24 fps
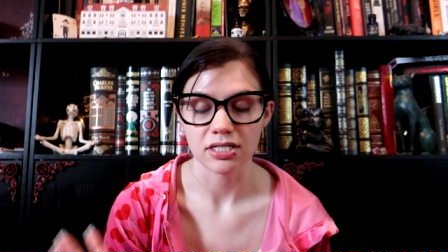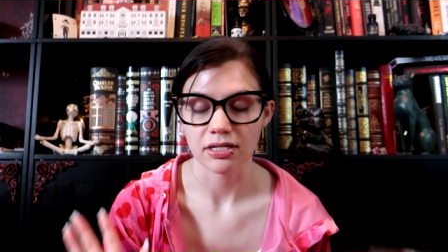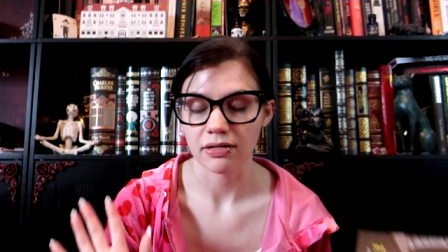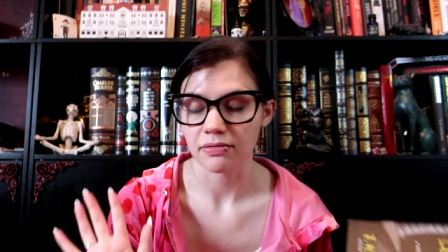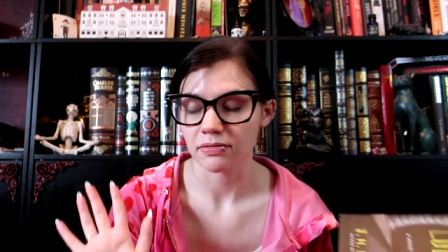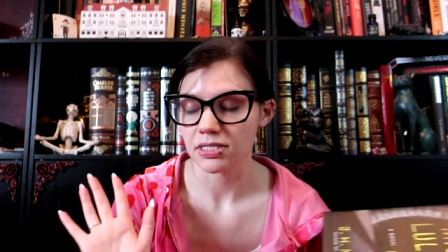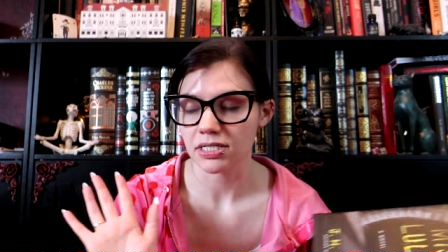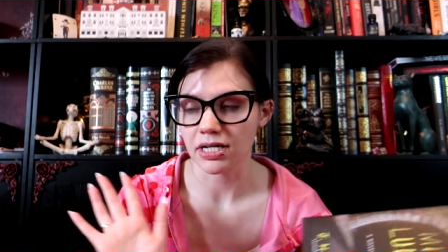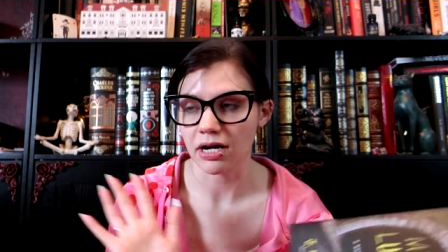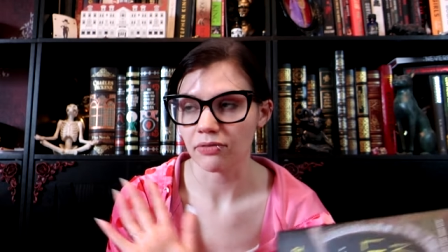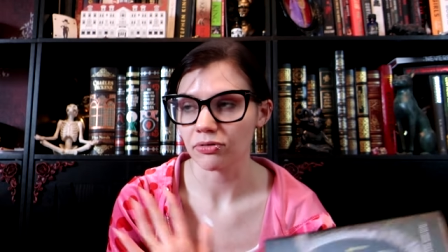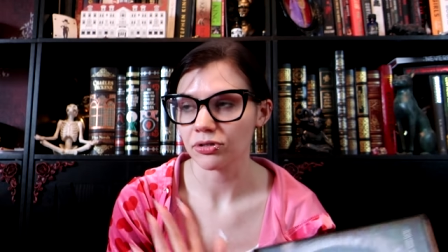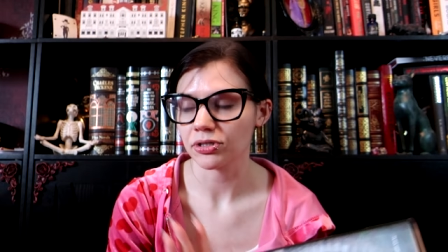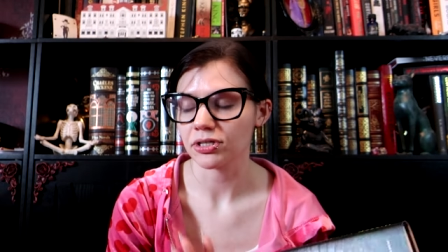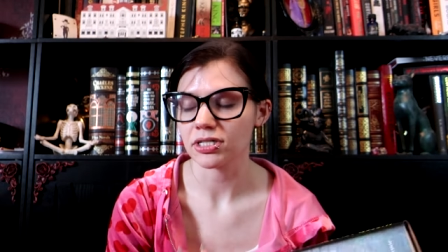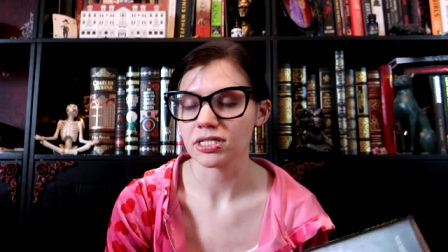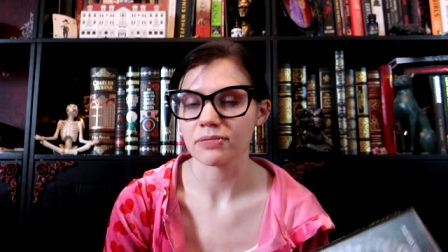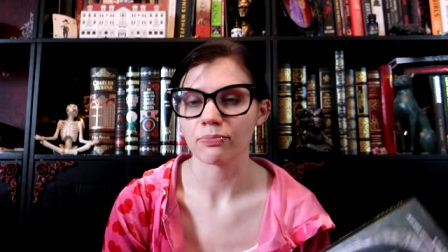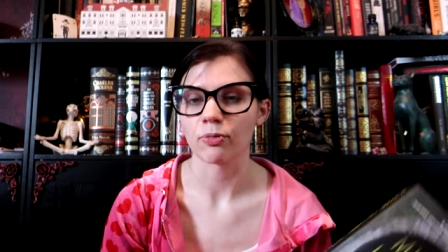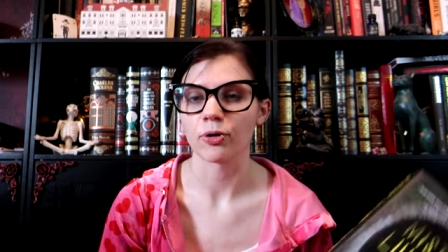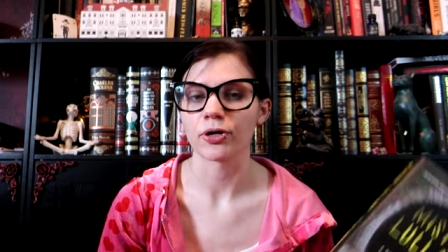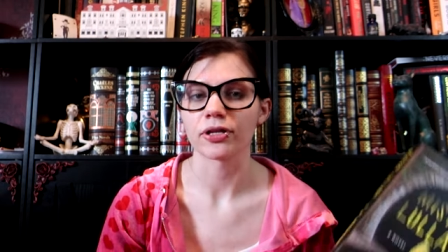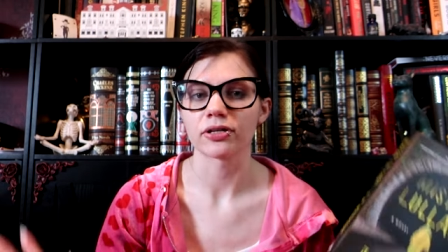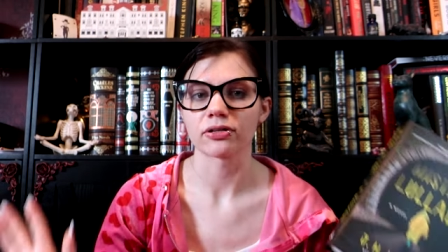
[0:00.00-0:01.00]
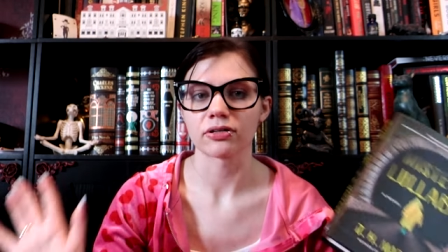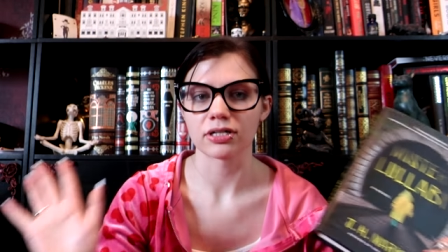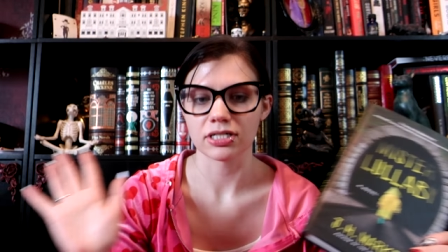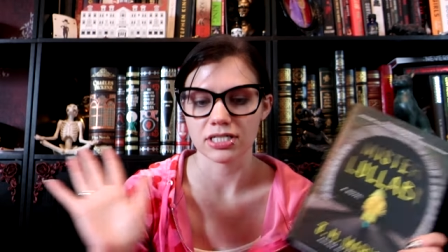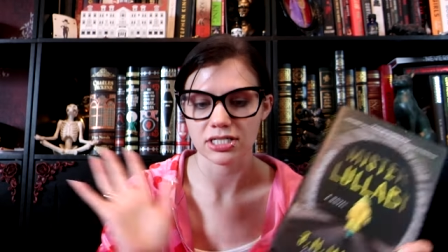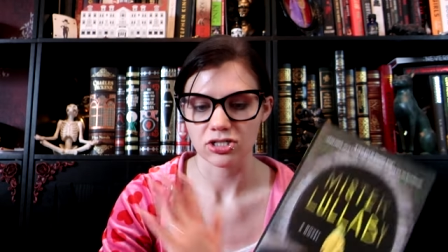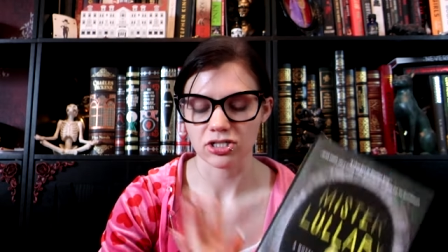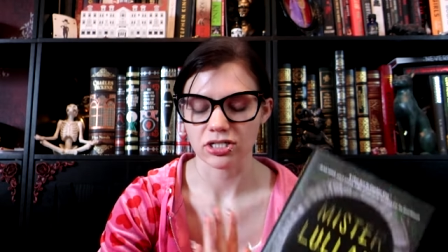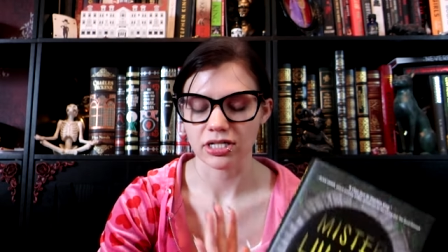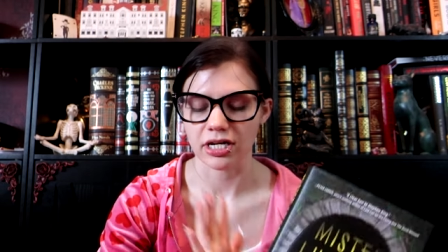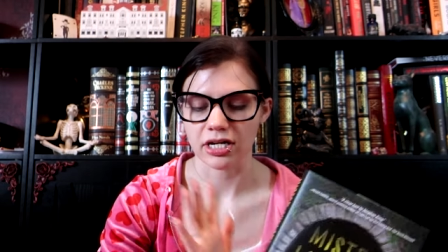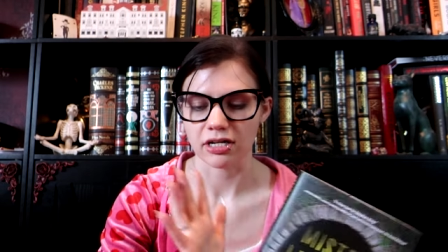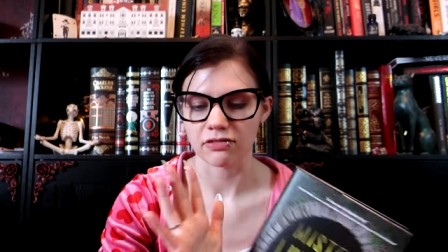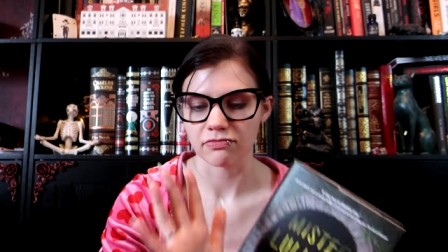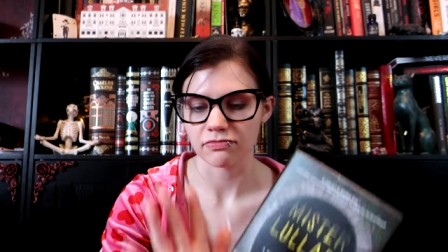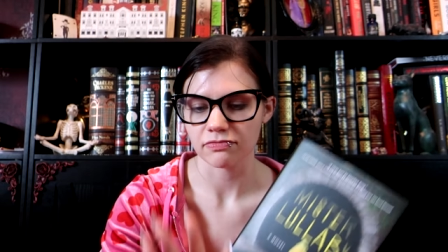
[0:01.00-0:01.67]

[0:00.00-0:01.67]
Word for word: it's not really a spoiler, it's just kind